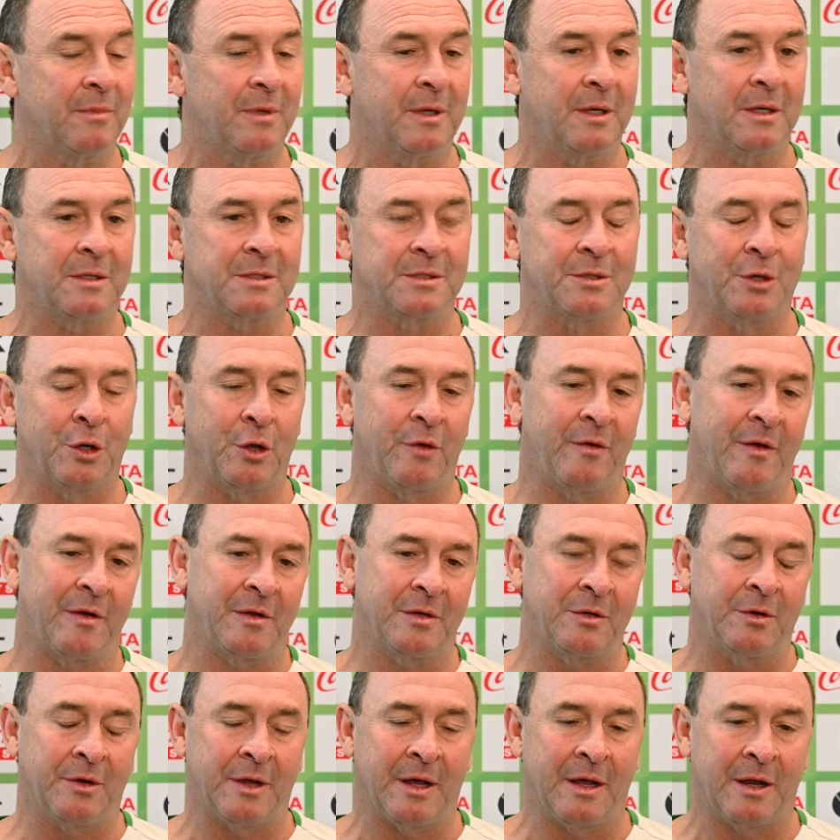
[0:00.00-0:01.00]
And it's not
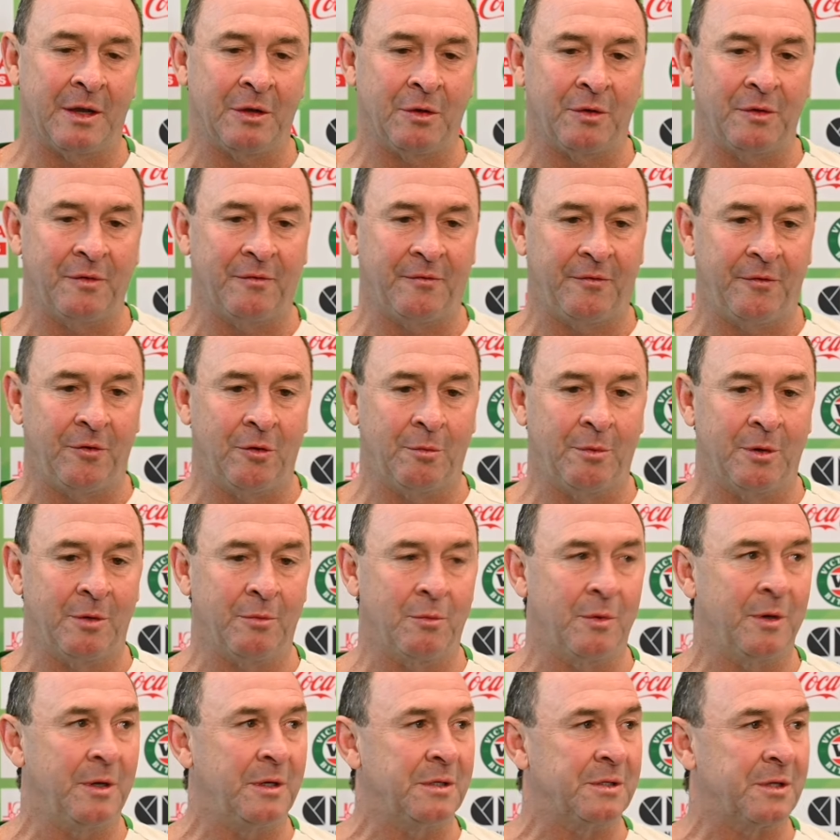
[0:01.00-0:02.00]
only on the field, but
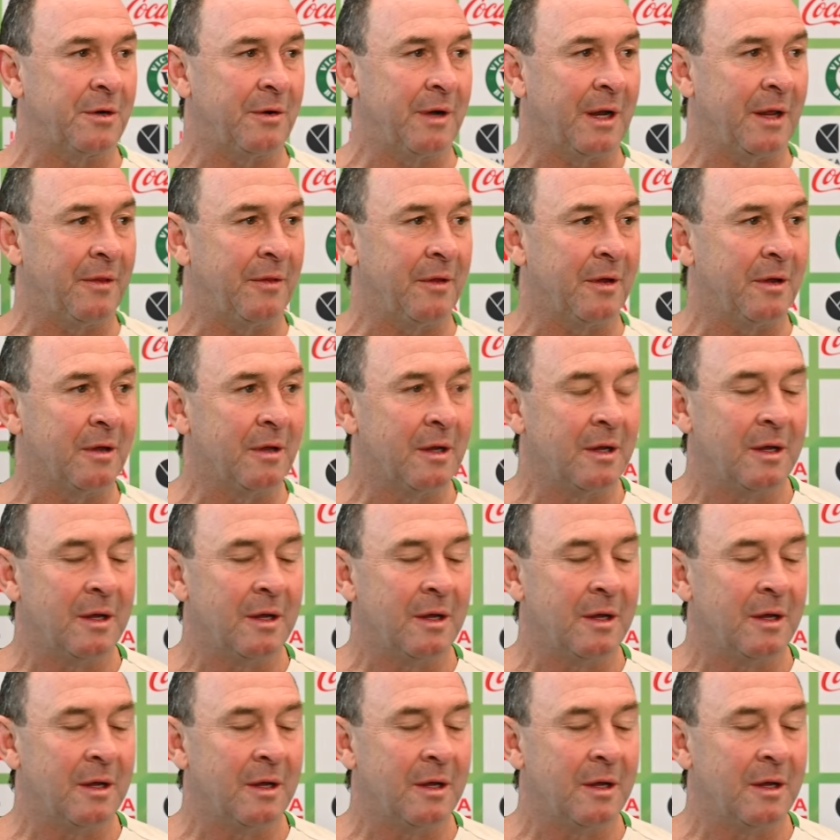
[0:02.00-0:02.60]
when he's around